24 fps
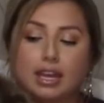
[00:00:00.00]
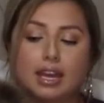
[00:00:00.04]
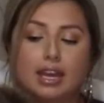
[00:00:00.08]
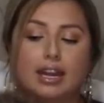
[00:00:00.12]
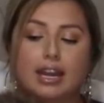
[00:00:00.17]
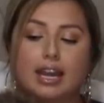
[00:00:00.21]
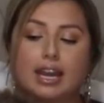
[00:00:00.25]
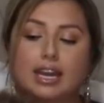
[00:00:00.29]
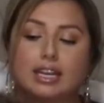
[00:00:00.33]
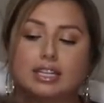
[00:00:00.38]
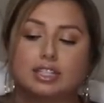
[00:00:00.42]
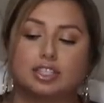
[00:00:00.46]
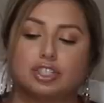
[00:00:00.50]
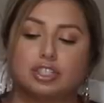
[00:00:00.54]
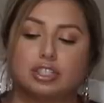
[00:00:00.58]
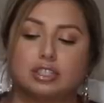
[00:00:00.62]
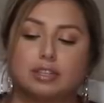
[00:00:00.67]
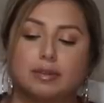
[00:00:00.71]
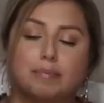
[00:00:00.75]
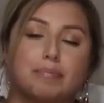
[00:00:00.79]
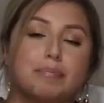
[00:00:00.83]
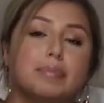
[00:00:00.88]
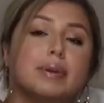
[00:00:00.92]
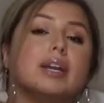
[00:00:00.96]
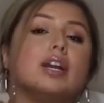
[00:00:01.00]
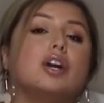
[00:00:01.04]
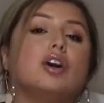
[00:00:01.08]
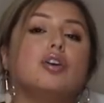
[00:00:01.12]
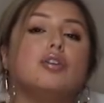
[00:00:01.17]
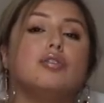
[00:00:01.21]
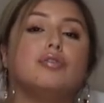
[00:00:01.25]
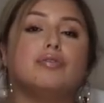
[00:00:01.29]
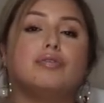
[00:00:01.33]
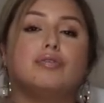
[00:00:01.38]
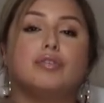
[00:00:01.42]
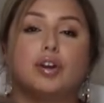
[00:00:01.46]
and it has just a big
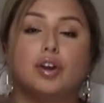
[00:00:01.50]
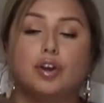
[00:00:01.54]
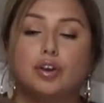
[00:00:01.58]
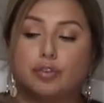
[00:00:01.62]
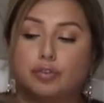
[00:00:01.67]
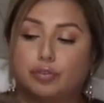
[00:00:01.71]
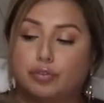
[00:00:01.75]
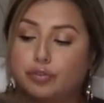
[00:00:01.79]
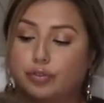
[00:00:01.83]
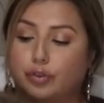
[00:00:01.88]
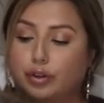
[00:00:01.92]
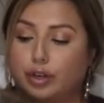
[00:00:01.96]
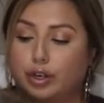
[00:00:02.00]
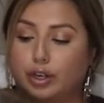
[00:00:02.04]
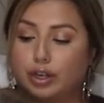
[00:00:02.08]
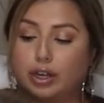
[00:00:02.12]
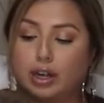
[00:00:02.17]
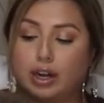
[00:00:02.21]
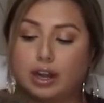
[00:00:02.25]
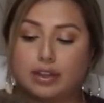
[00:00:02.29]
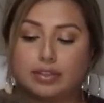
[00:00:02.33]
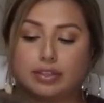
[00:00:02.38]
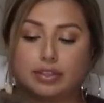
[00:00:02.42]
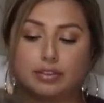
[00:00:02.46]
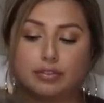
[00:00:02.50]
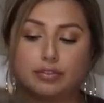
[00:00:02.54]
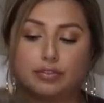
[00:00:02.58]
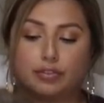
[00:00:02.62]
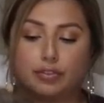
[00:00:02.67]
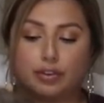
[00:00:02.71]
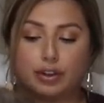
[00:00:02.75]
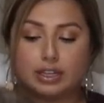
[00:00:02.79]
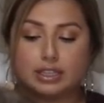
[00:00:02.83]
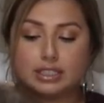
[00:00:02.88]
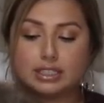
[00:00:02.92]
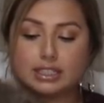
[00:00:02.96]
old faux fur on the
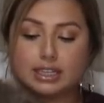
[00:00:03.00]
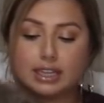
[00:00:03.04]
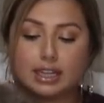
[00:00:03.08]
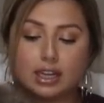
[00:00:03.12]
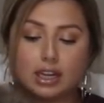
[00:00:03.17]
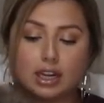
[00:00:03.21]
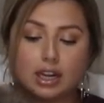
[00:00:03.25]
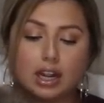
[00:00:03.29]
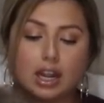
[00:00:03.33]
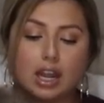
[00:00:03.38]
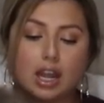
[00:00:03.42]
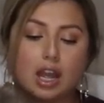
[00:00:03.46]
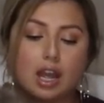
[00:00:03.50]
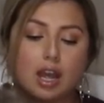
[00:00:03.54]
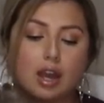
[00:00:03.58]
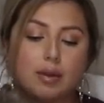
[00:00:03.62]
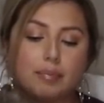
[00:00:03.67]
front here.